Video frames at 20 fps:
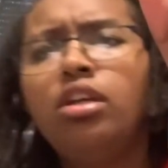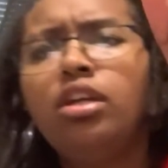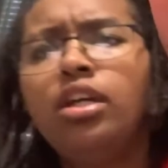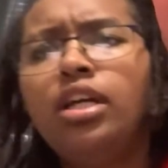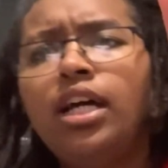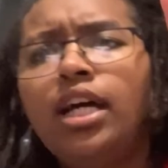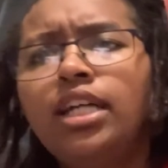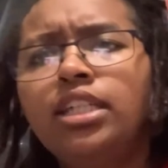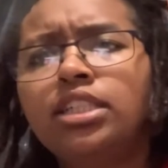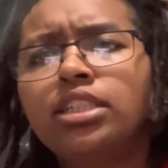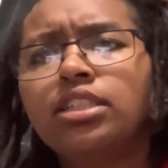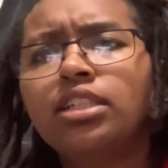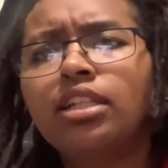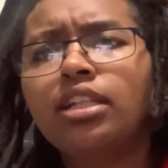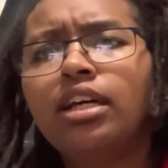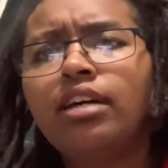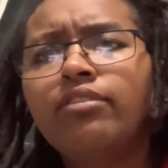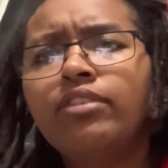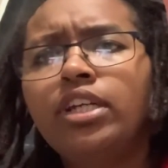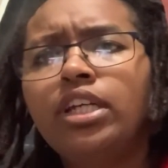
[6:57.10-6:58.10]
I just
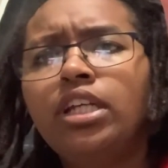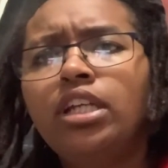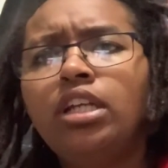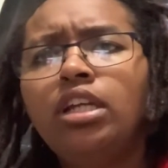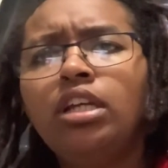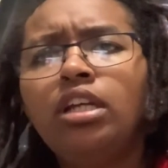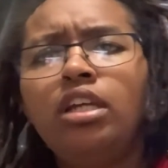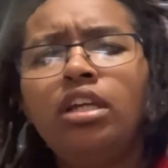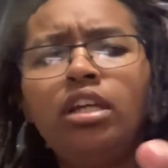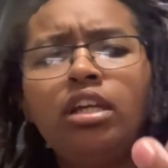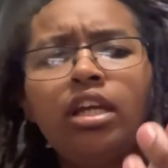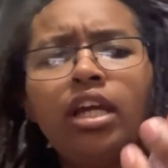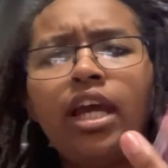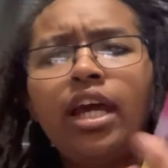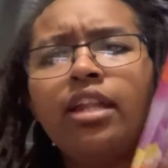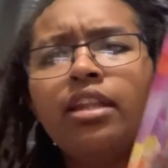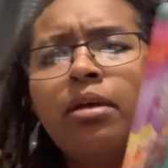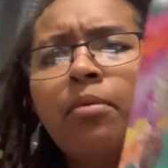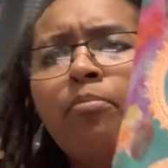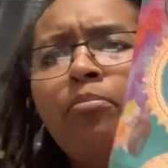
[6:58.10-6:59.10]
love it.
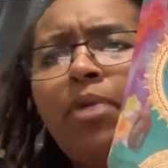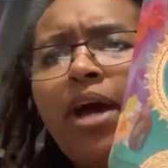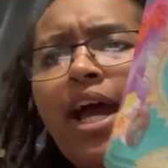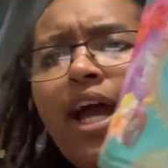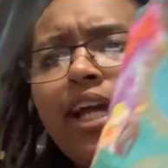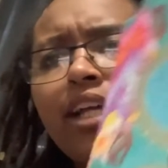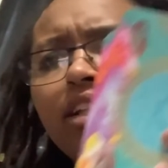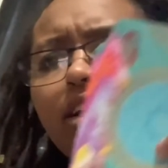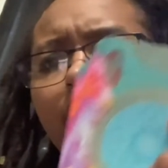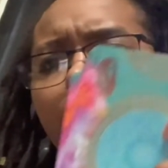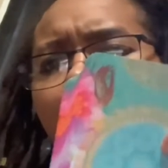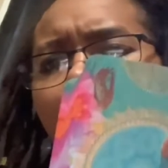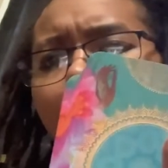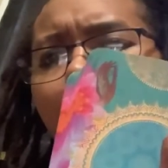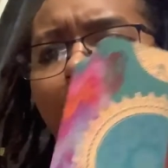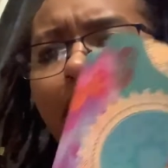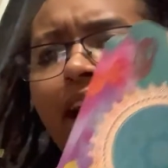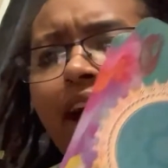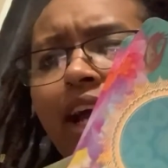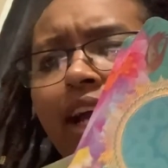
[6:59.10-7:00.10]
And the back, look at the
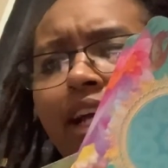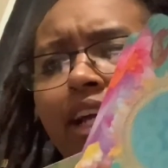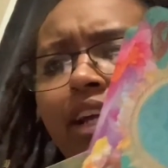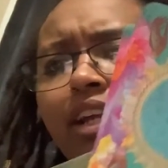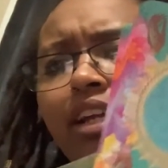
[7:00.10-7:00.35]
back.